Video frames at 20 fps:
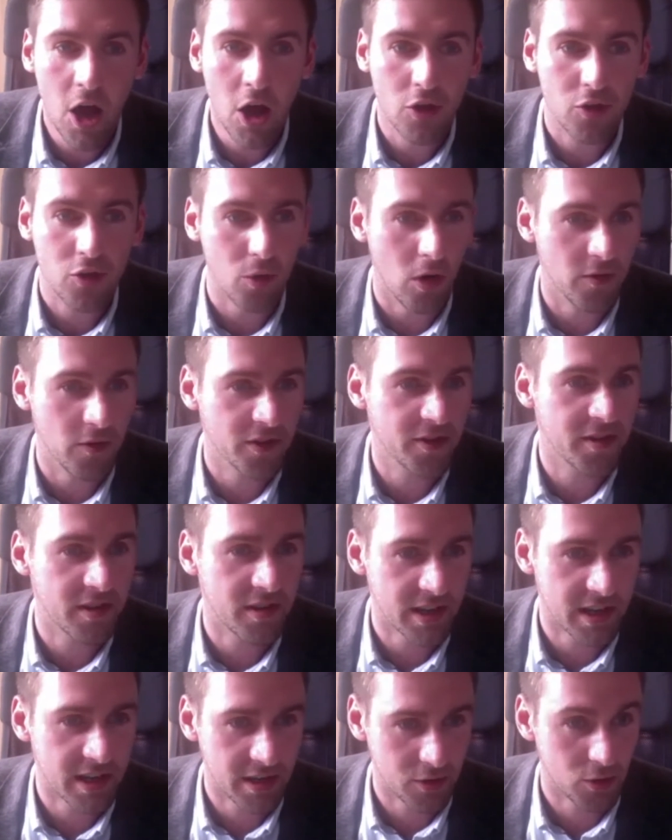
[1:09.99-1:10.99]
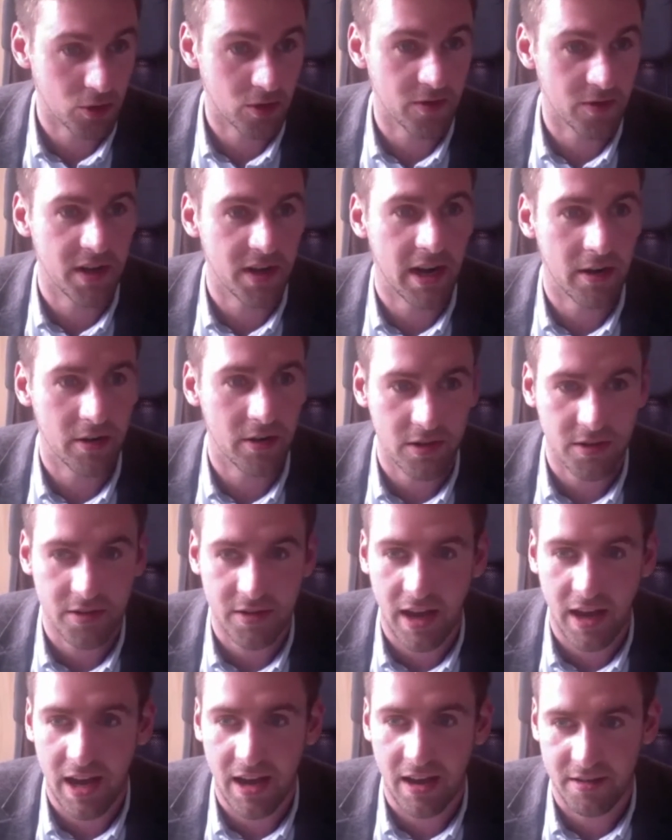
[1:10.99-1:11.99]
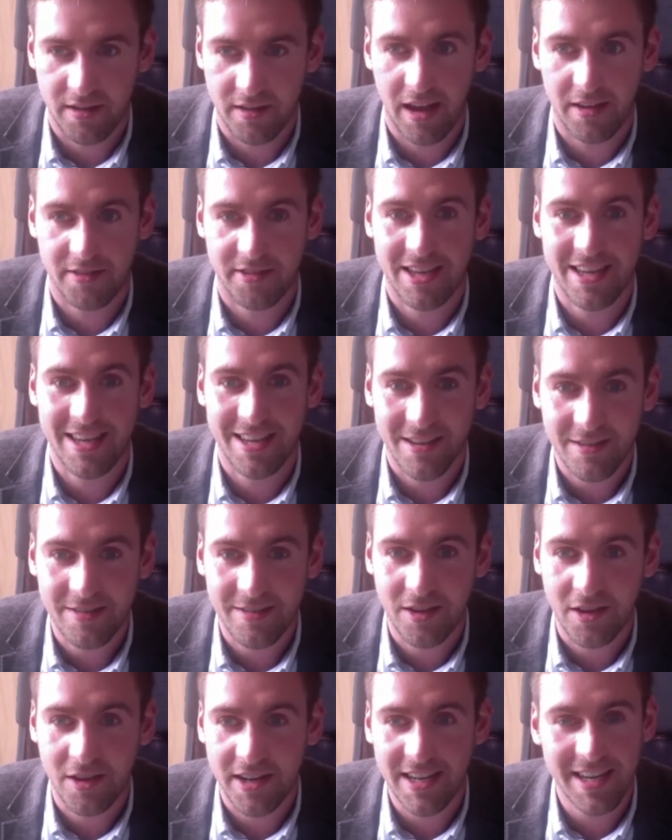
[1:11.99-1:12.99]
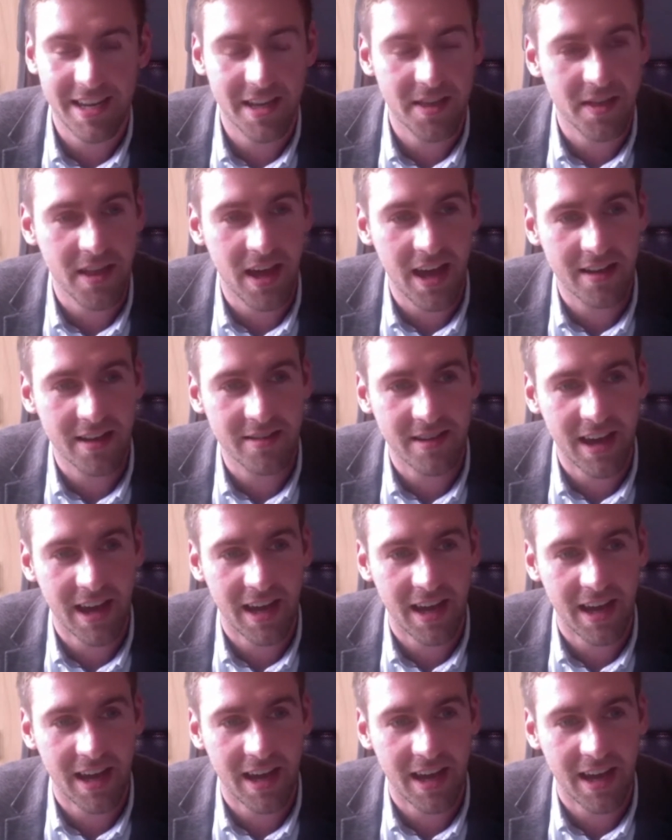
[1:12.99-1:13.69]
So obviously taking Northern Ireland as a case study in that,